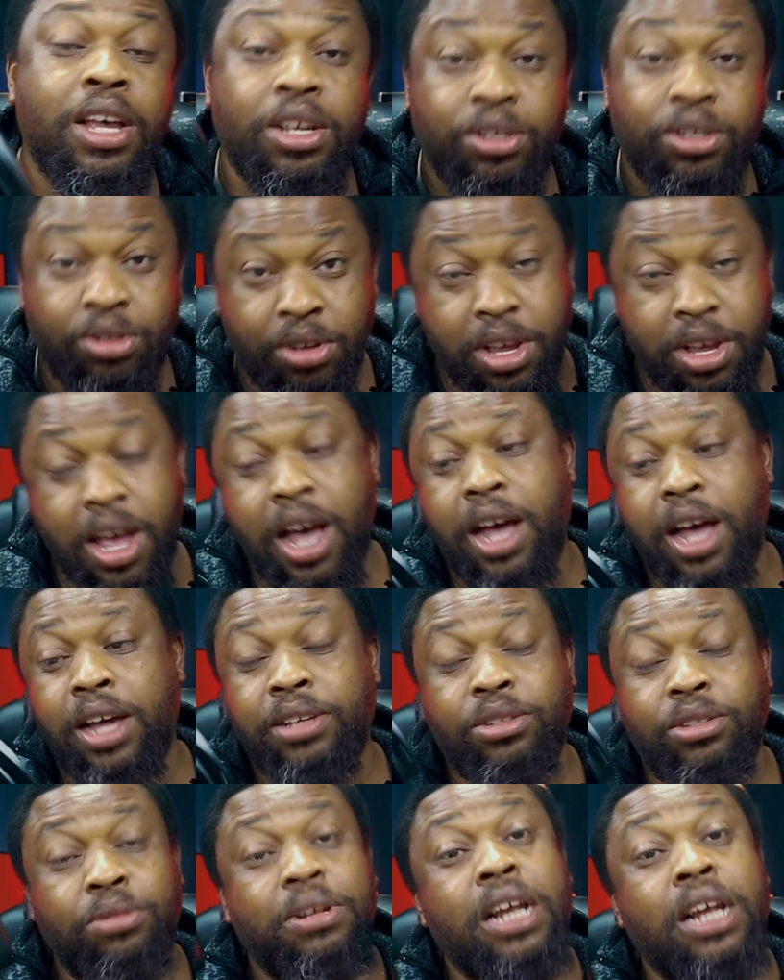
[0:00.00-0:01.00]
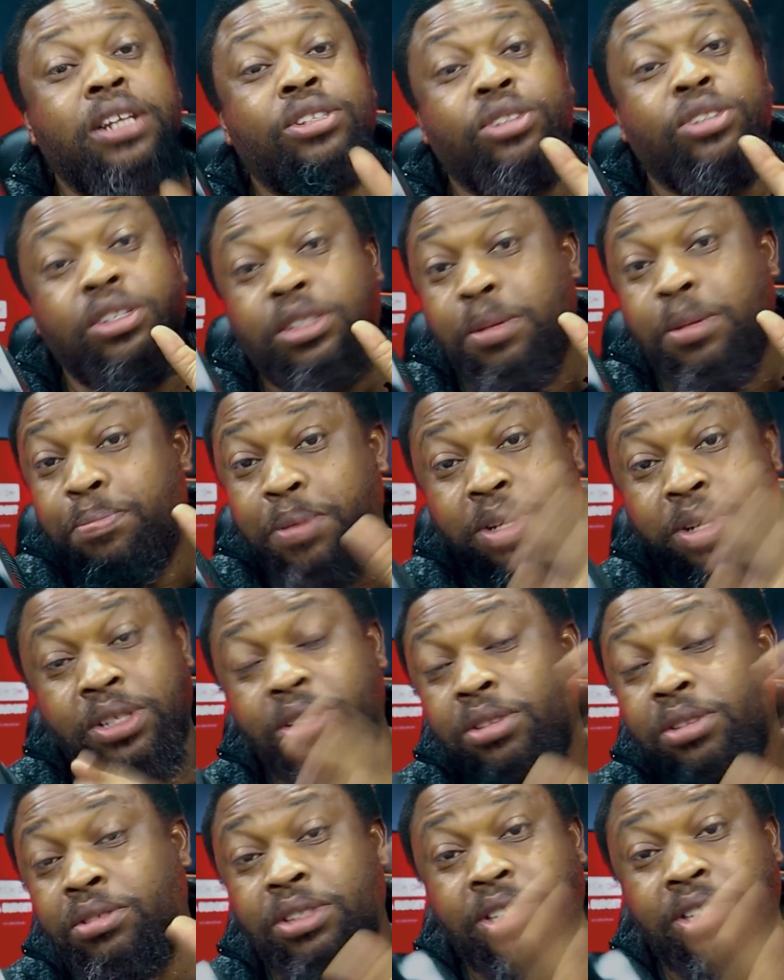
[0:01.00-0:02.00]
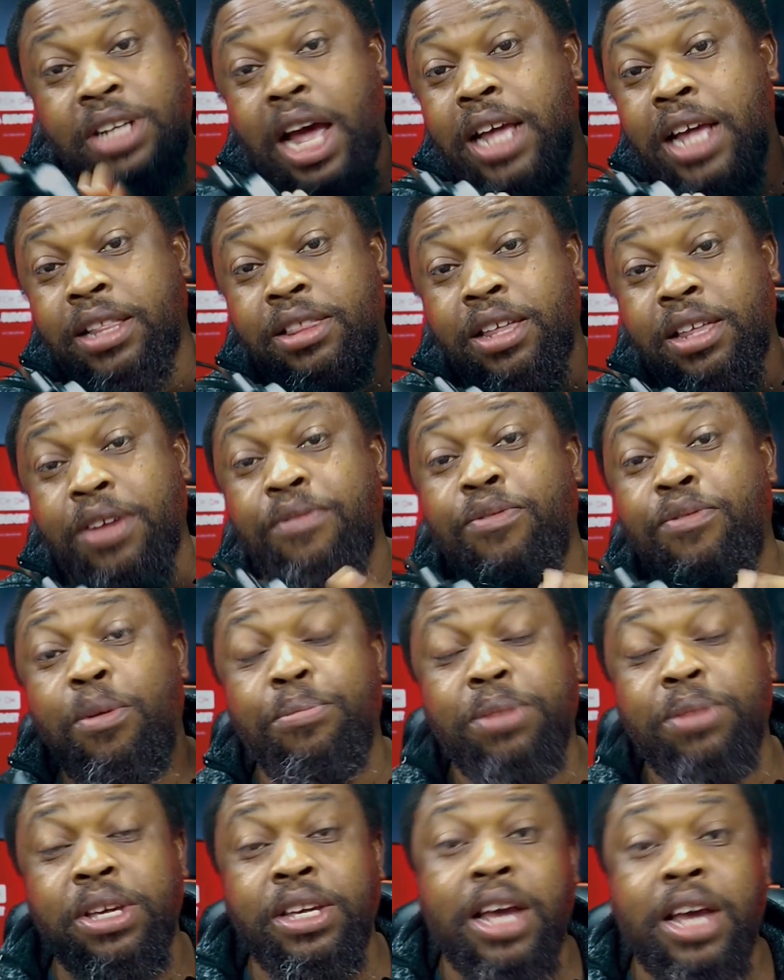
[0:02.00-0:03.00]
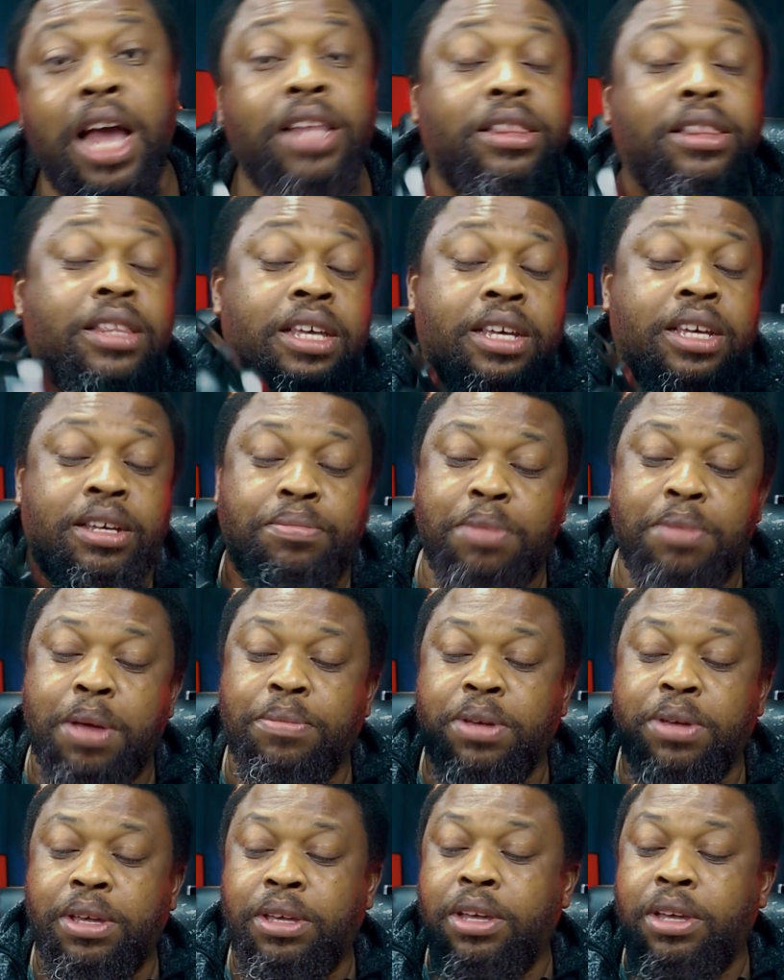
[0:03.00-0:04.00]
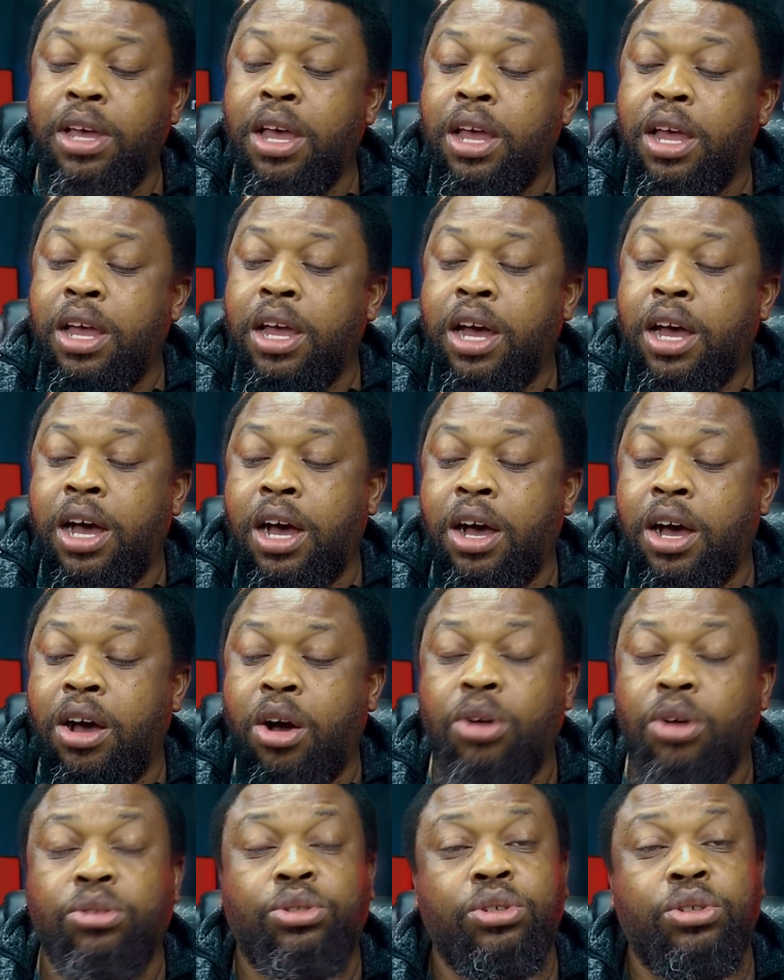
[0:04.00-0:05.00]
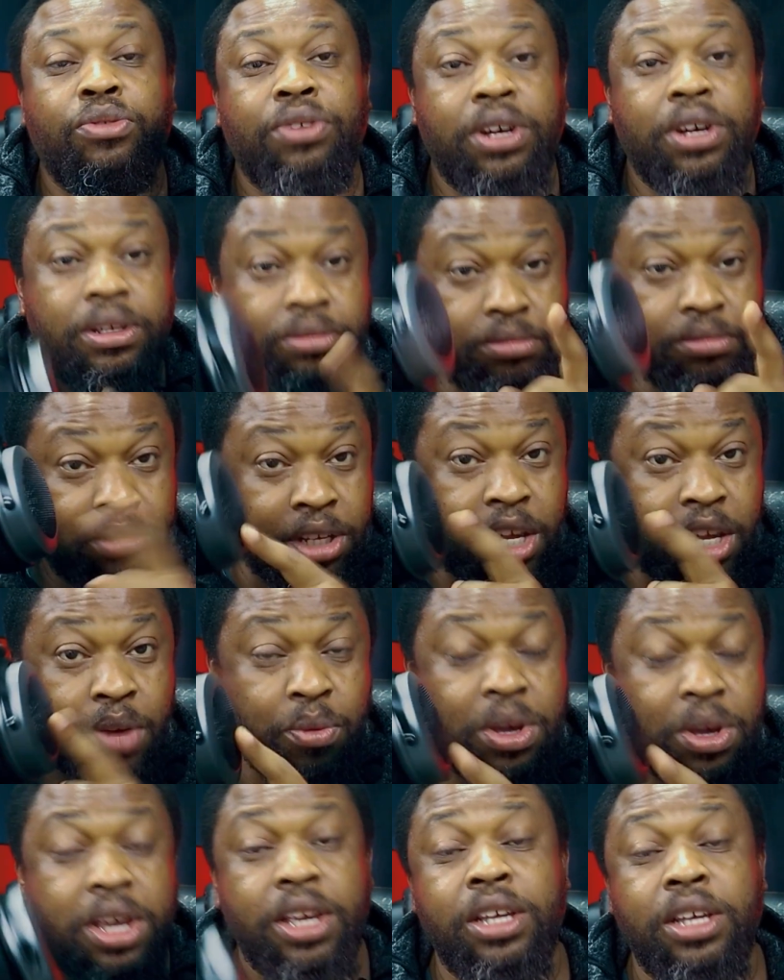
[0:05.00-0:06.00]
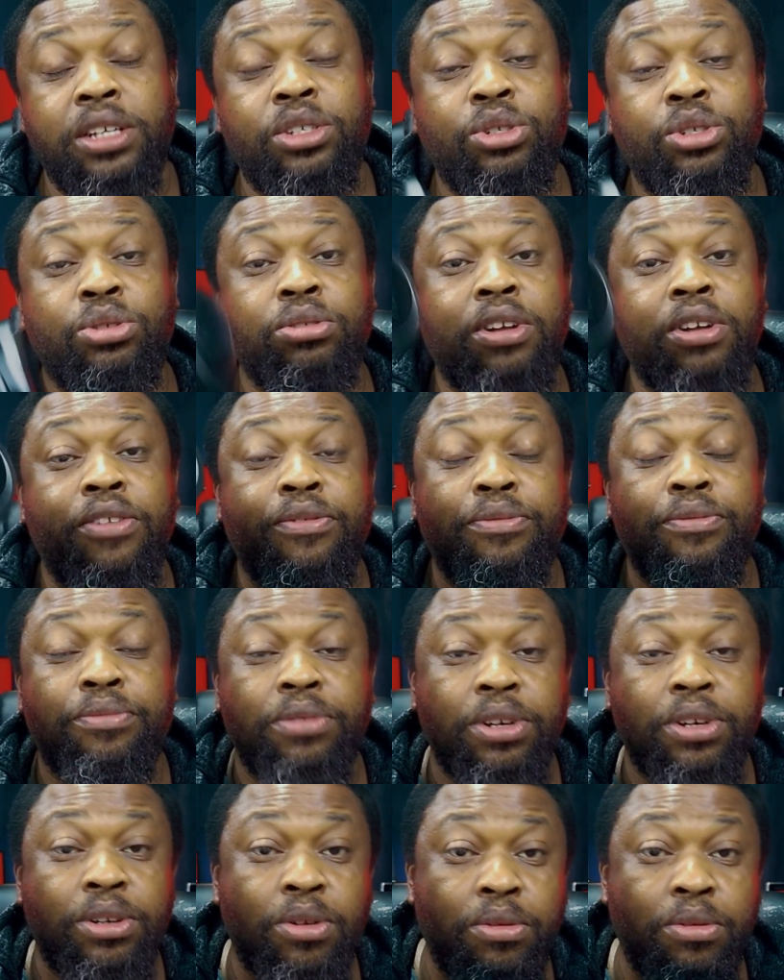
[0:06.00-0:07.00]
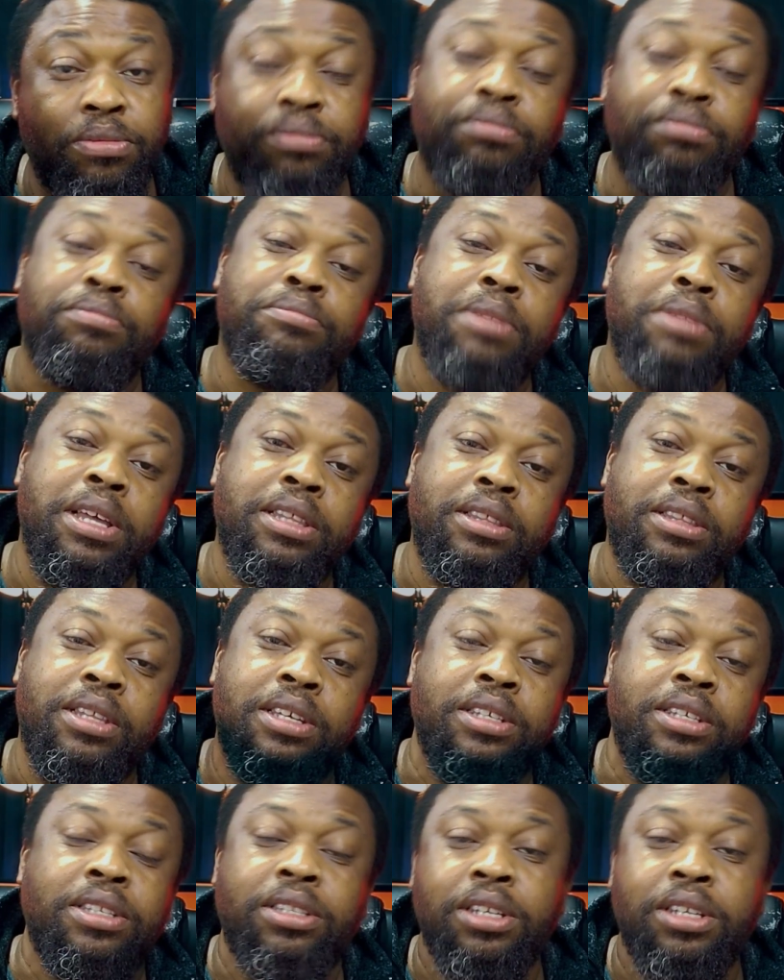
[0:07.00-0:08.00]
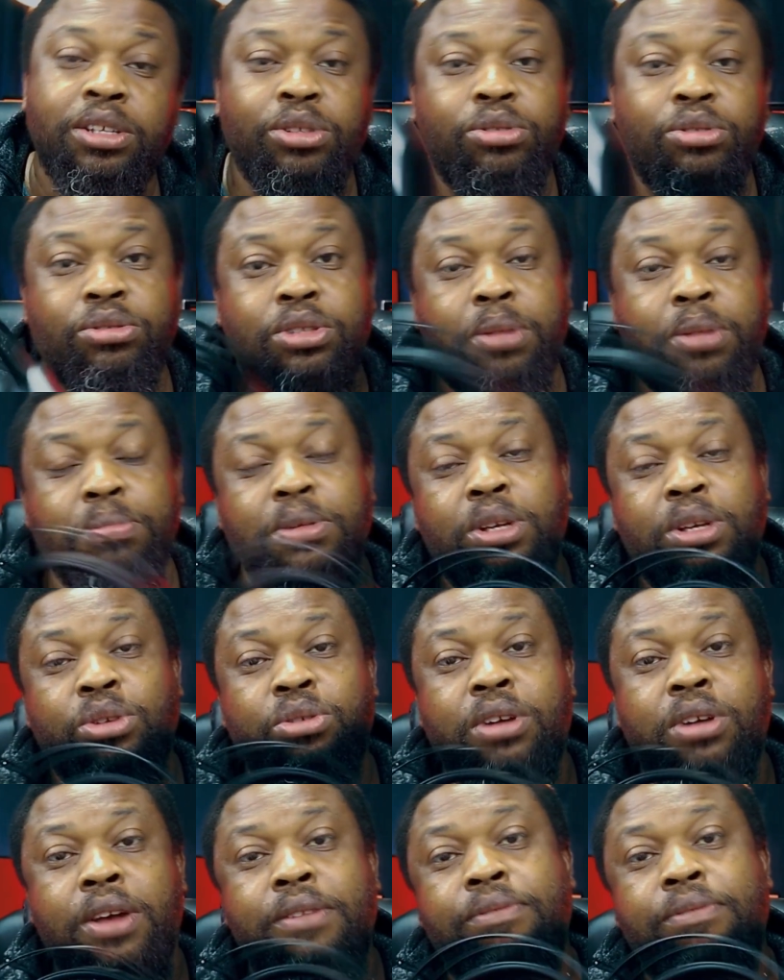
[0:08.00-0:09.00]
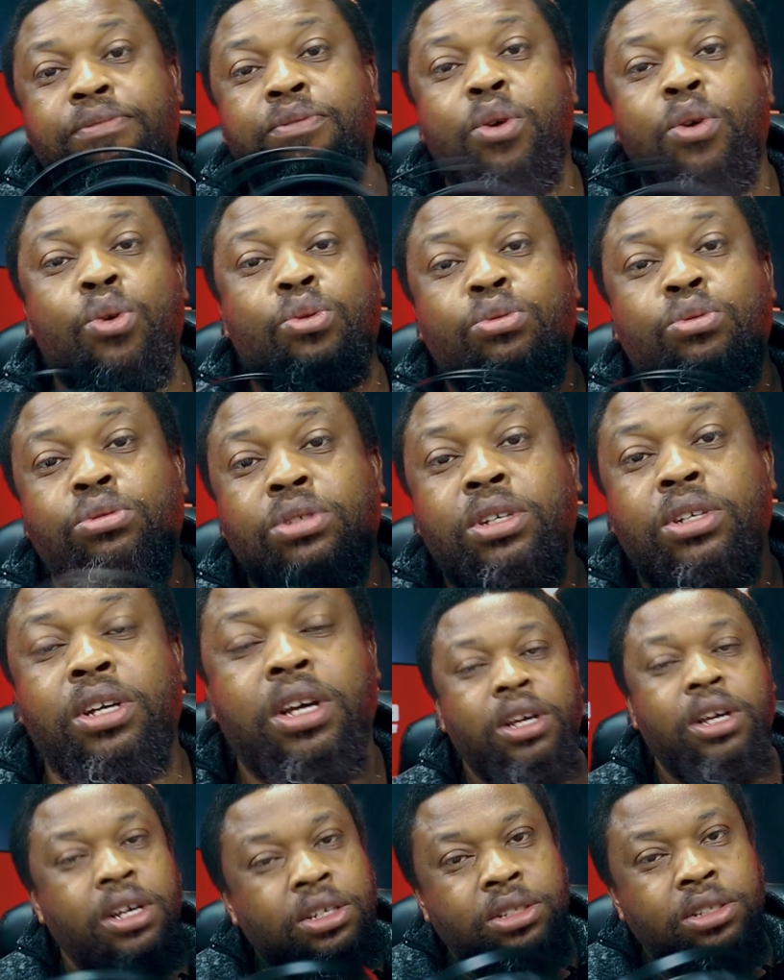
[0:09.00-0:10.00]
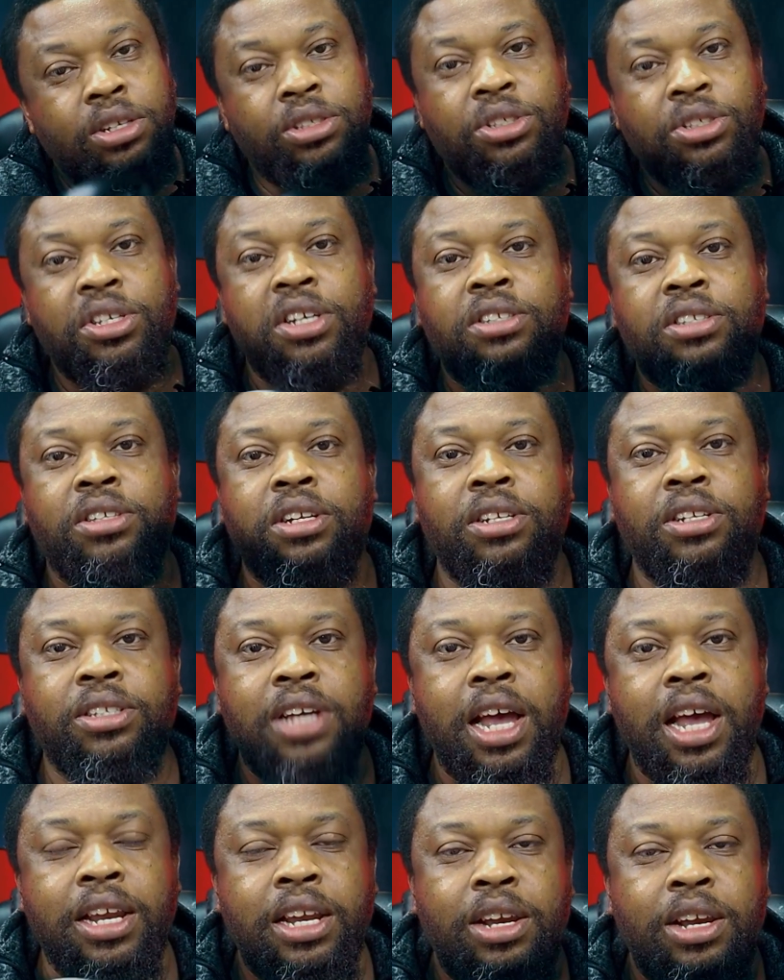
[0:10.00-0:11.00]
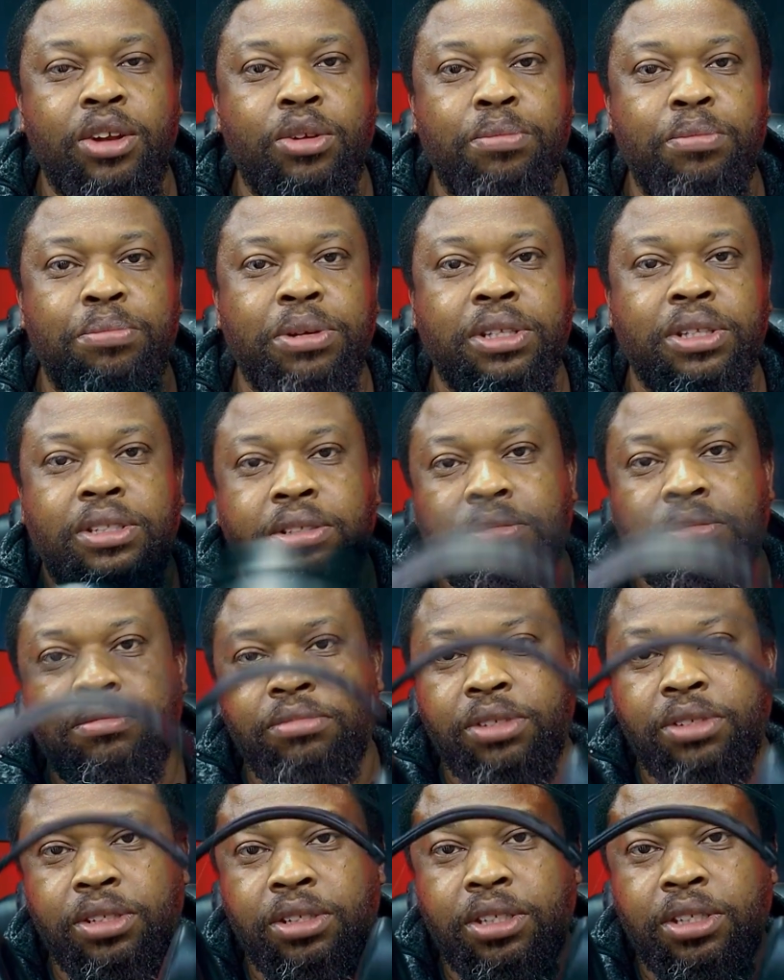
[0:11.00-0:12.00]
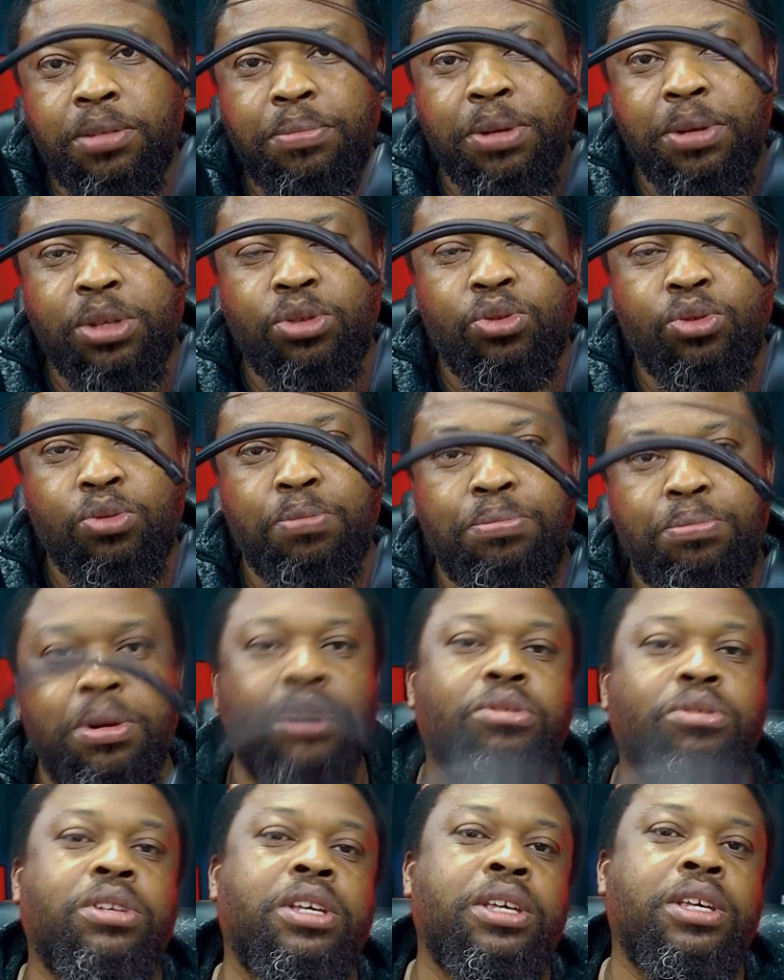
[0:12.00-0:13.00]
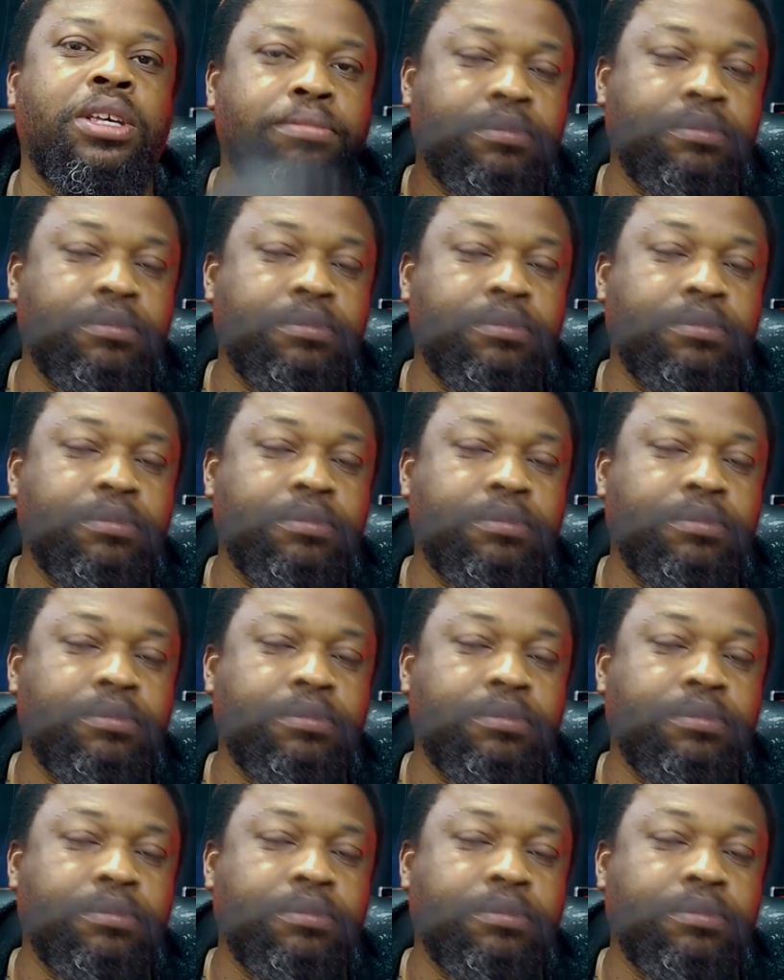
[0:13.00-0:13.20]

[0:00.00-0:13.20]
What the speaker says: So yeah, so that is just a personal design thing for me. I think maybe Altruva, the Kiwi Ears, should have, you know, made this into something you can fold. Just change the design a little bit. It's a bit too bulky.